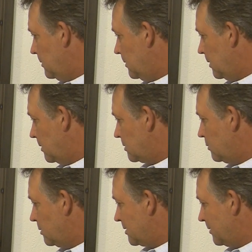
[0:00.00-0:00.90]
And as
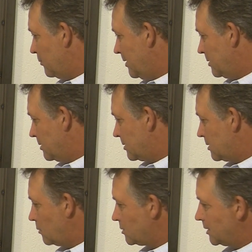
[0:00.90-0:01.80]
soon as it reaches
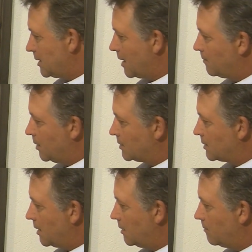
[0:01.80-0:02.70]
close to 10
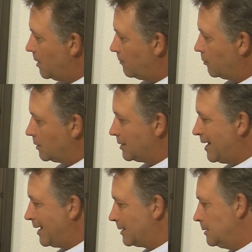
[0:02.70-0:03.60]
psi, the pump will
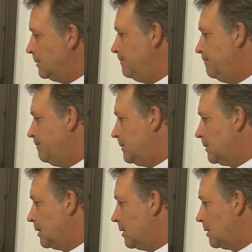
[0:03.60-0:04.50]
detect
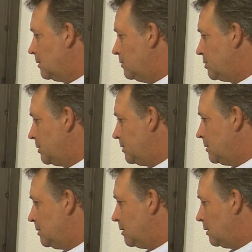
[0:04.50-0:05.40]
that
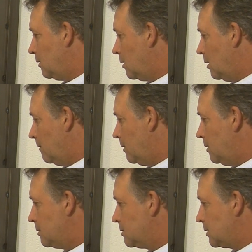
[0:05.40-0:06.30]
occlusion
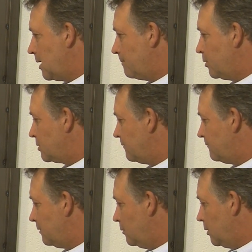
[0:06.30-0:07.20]
alarm, stop pushing
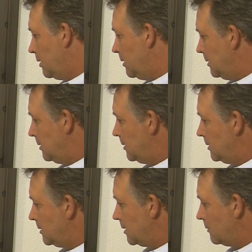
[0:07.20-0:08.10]
fluid,
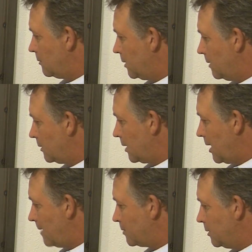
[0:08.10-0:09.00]
and we'll be able to
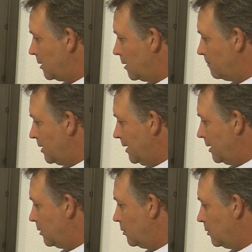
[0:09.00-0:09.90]
capture our
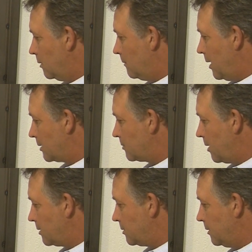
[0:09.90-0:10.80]
peak or max
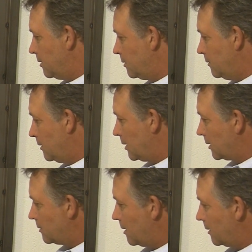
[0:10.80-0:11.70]
pressure into an
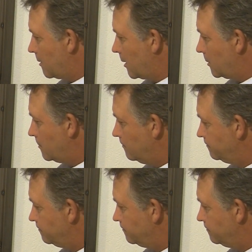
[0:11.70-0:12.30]
electronic record.